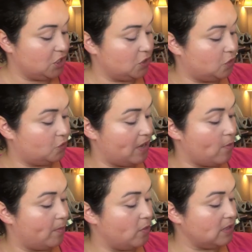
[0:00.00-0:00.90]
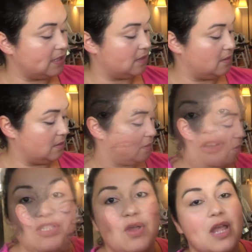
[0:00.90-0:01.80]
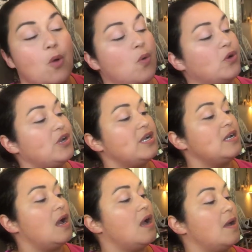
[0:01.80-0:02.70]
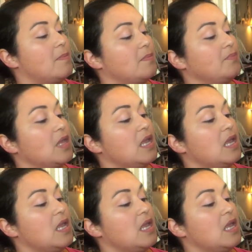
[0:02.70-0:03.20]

to do three more books so i ordered um,